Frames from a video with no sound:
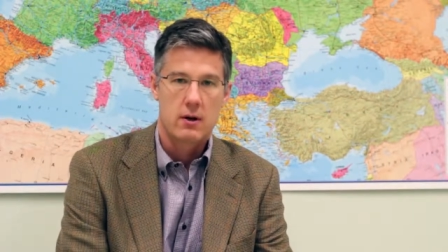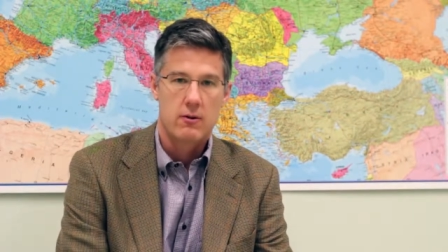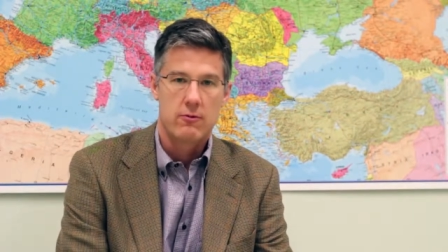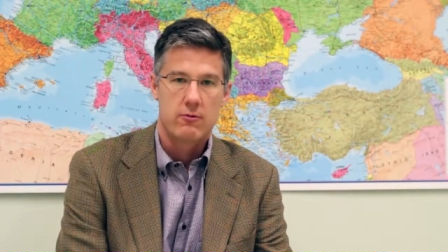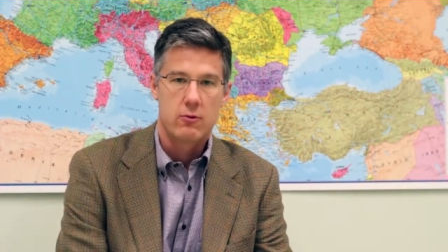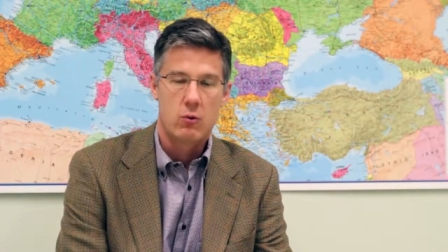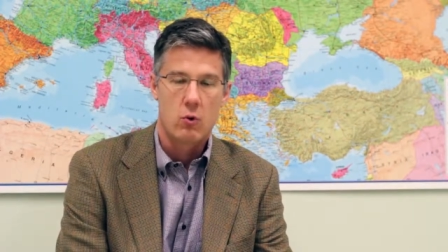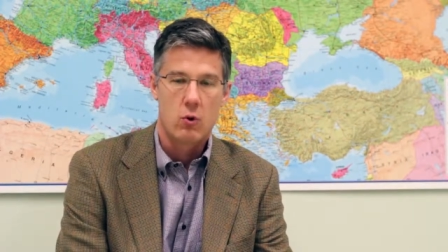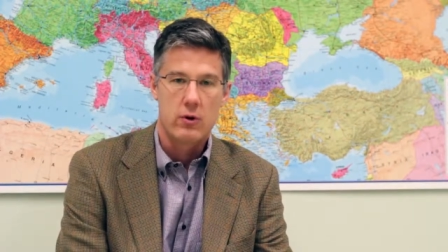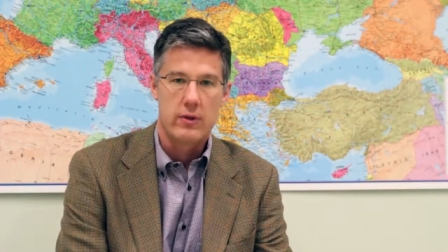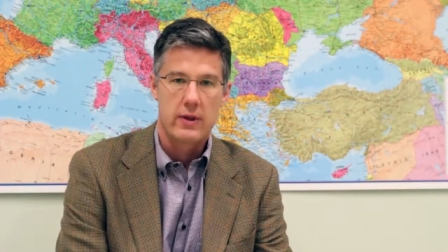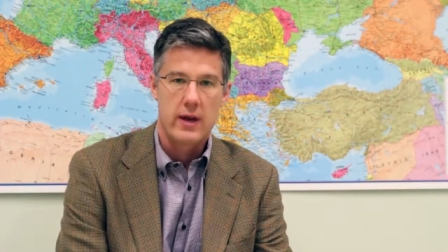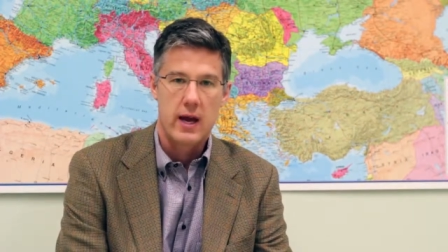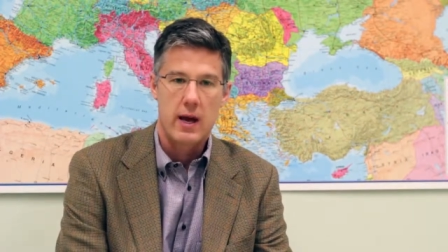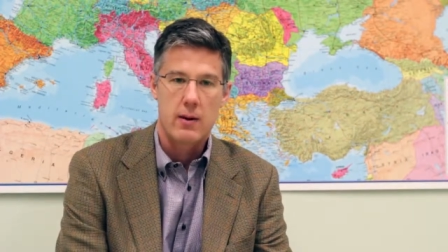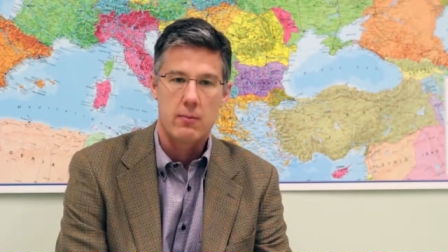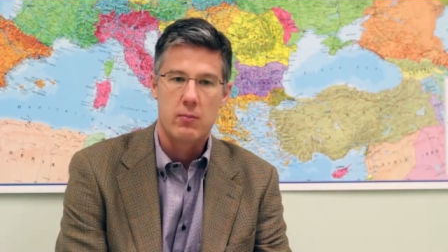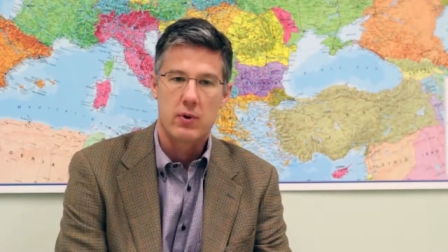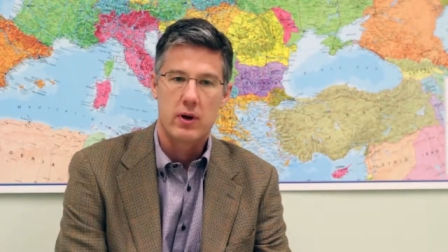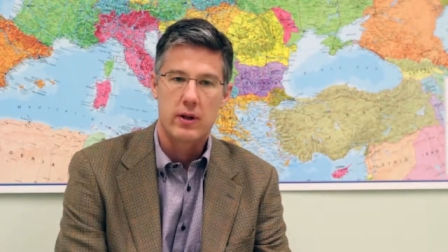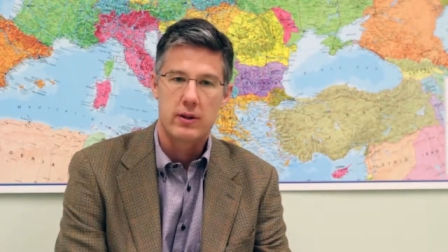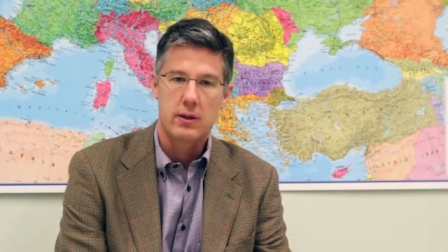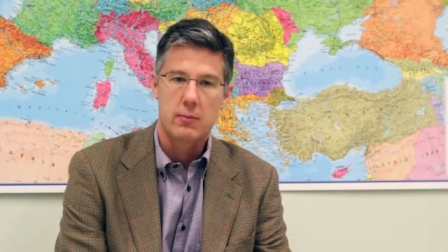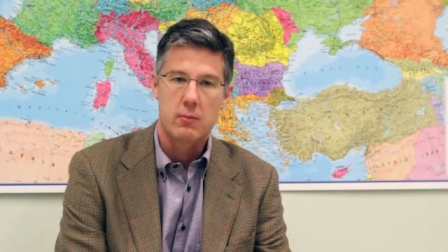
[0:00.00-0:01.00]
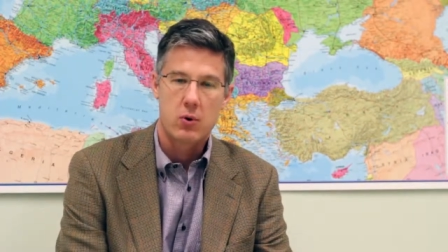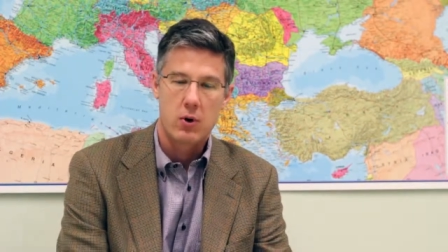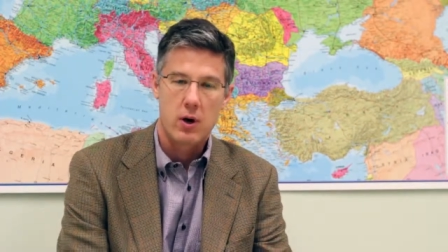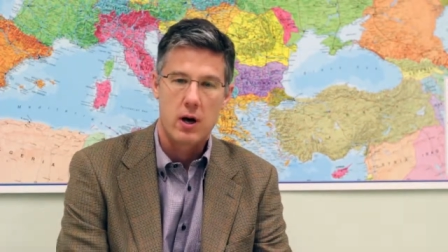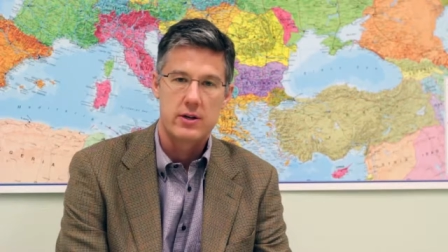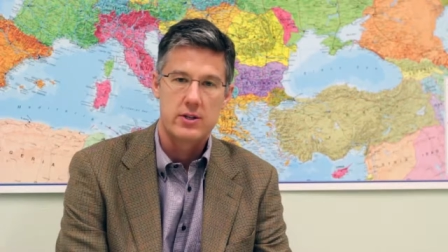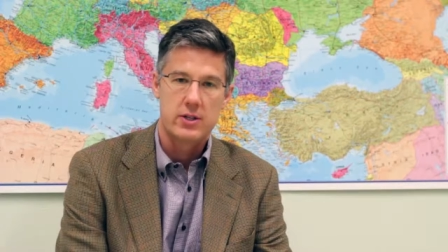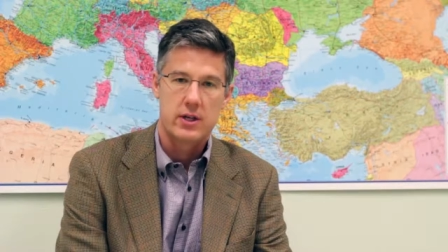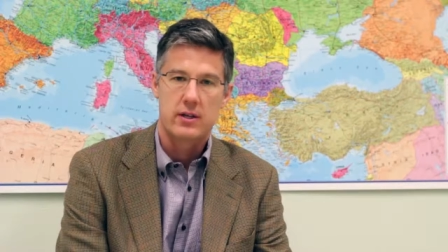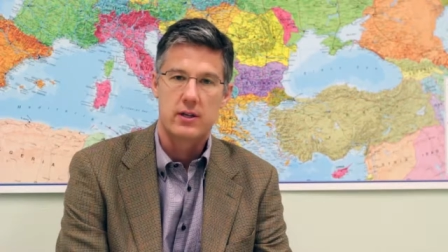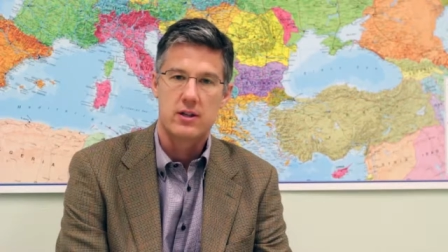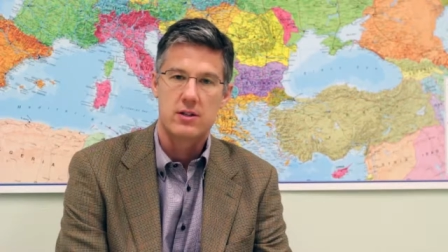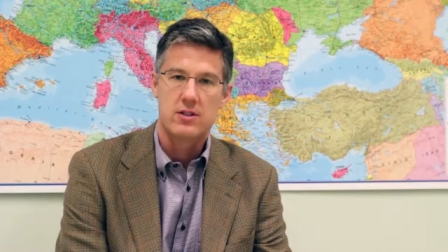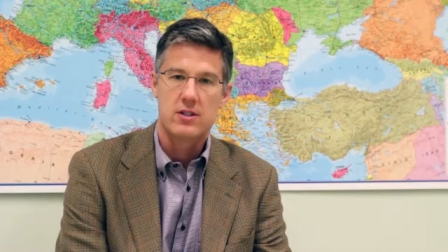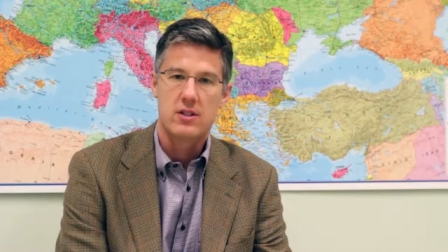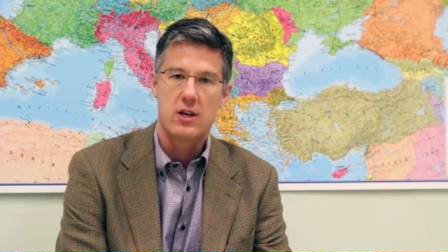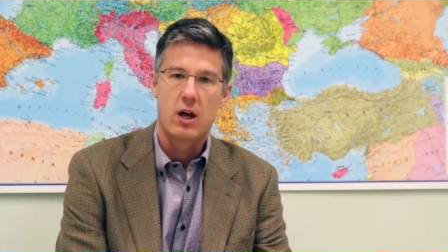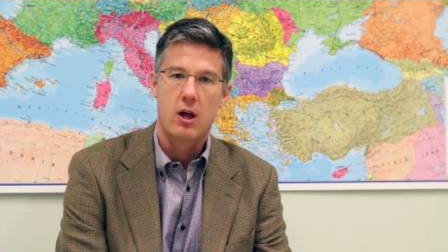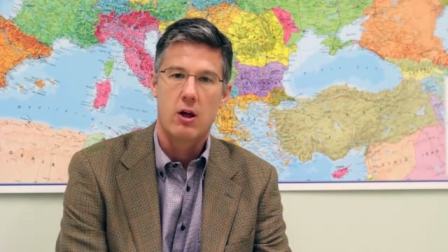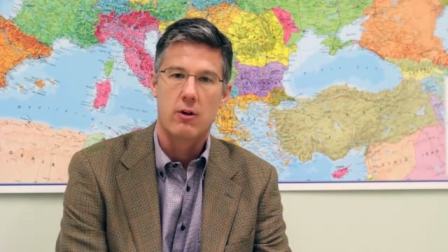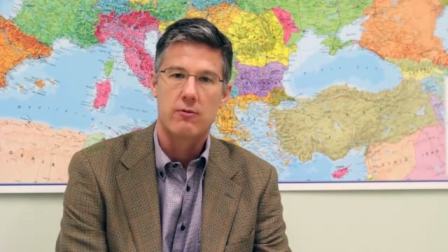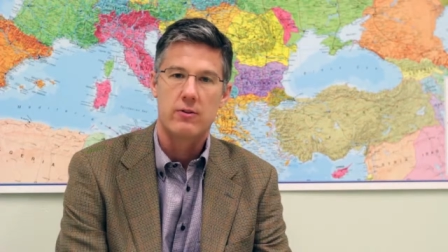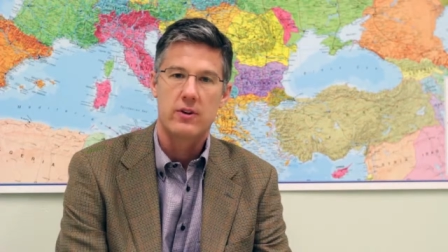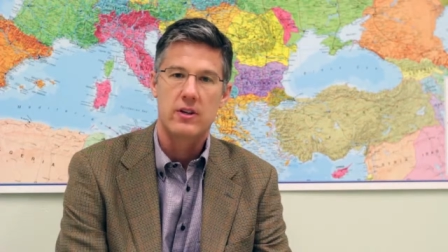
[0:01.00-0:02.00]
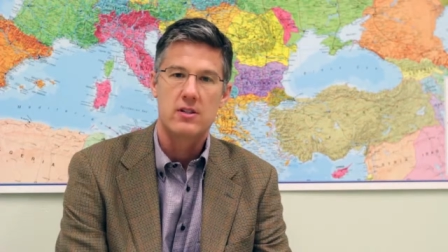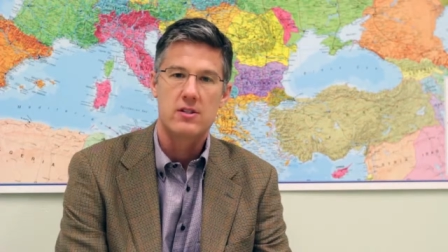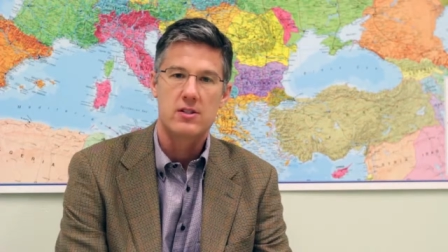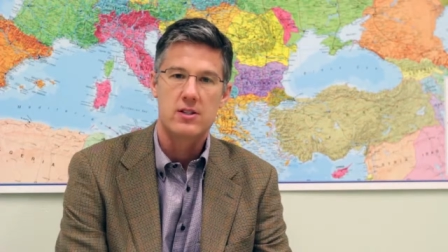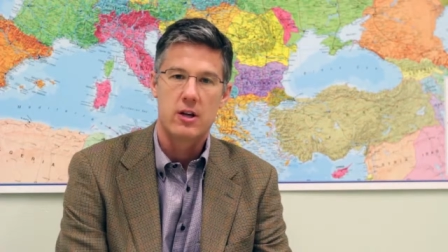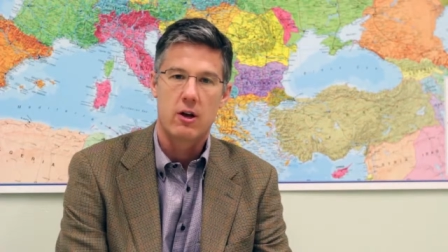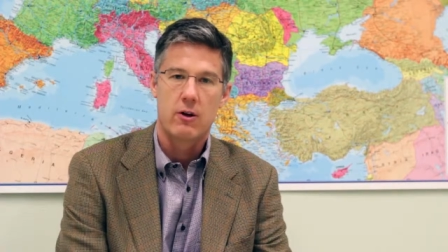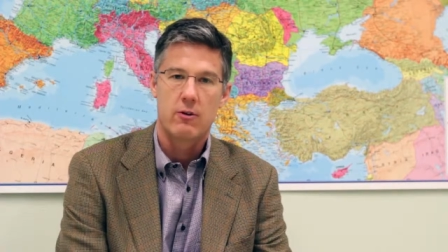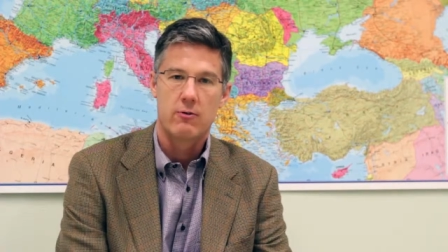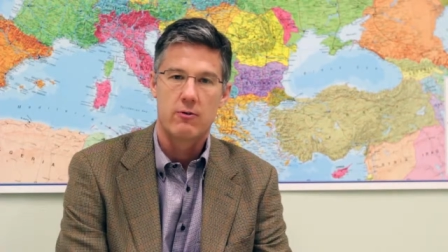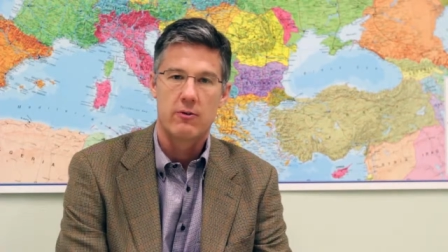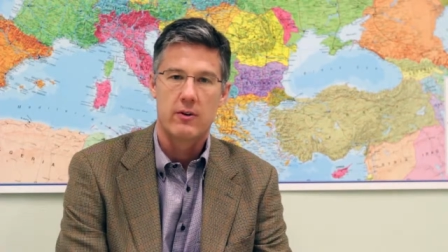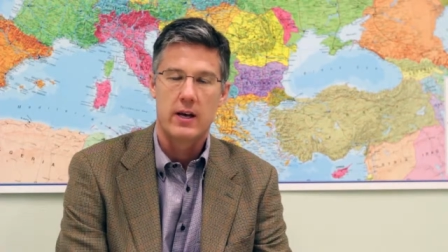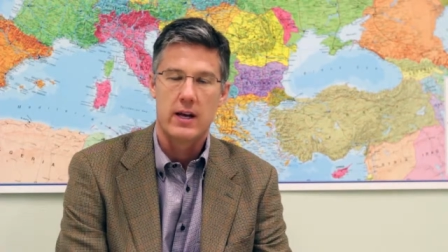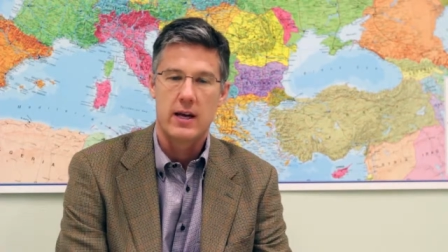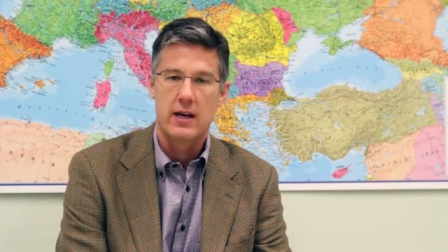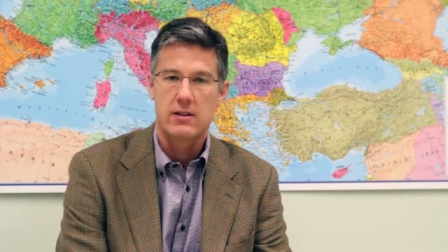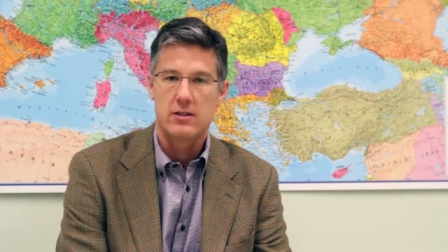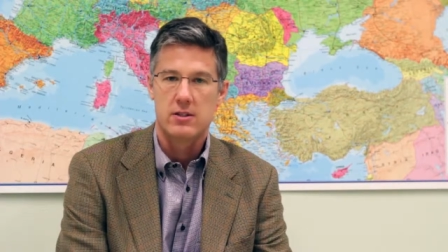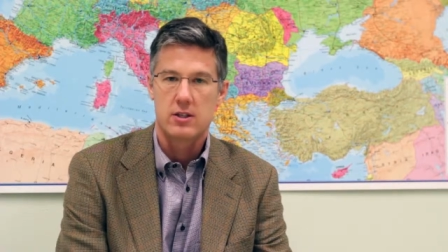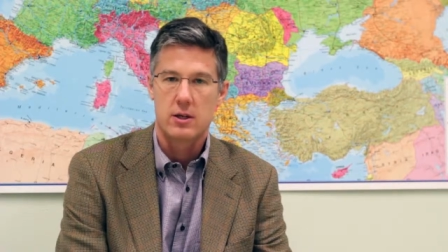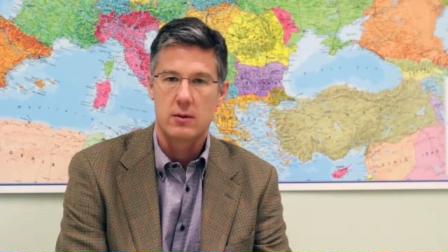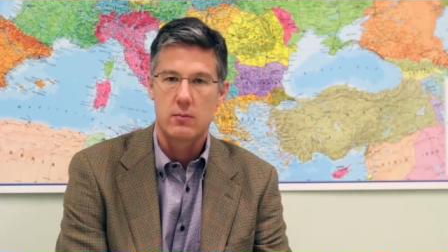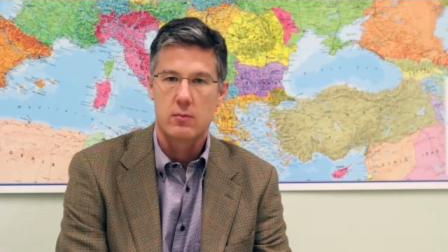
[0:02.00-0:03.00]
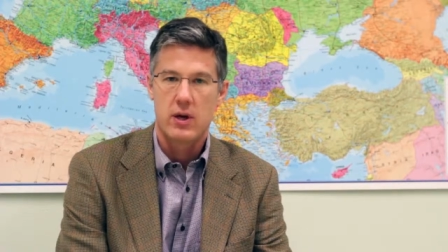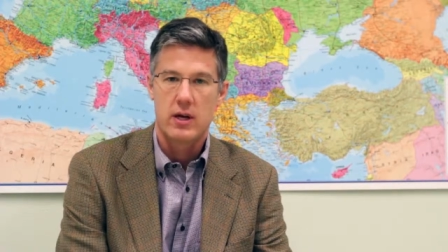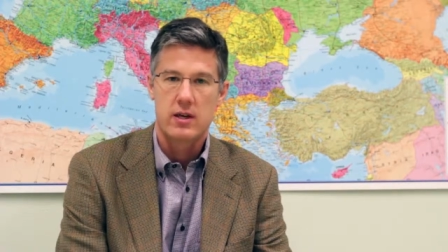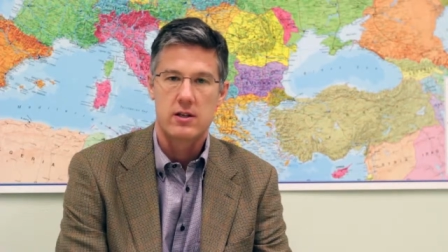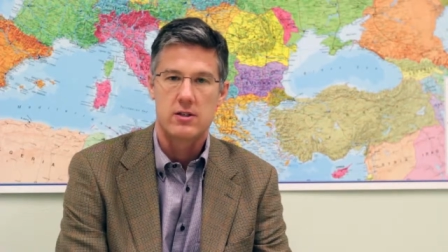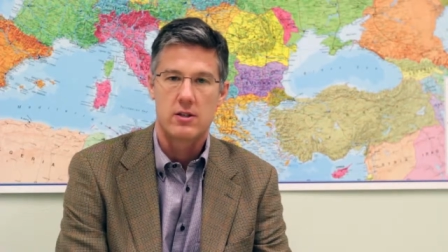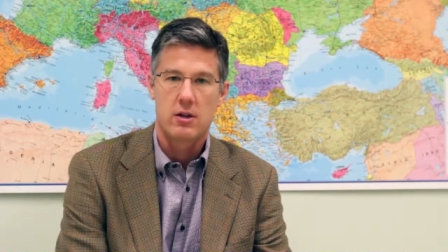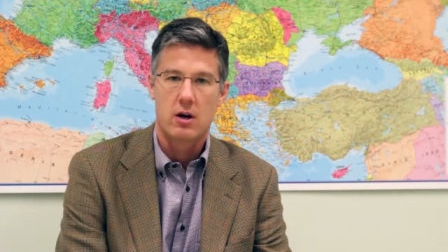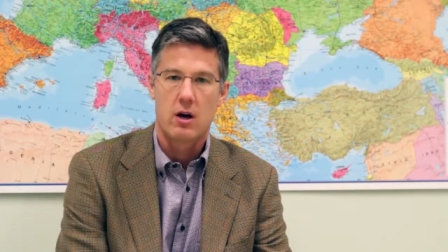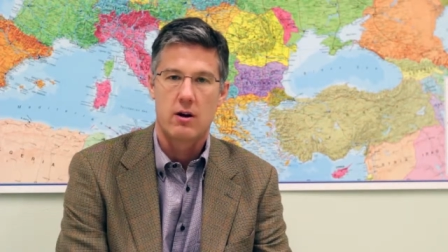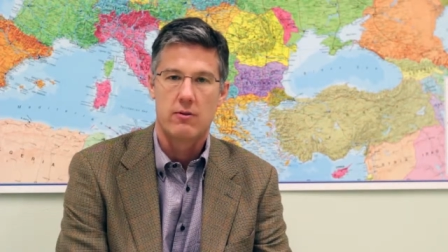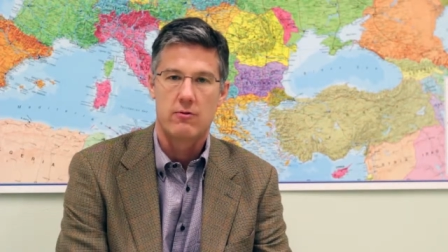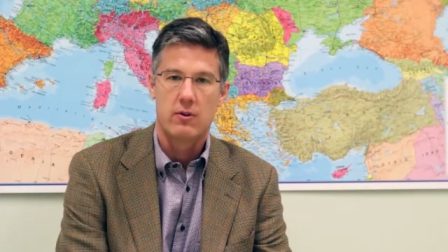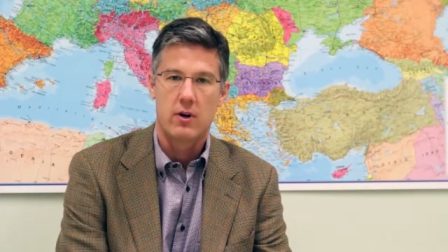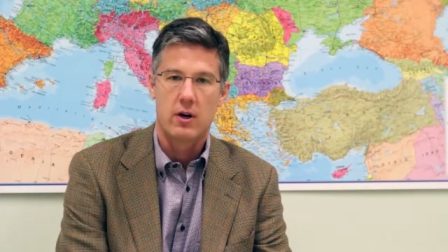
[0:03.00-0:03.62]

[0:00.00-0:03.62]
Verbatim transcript: for that. But the project itself is self-financing based off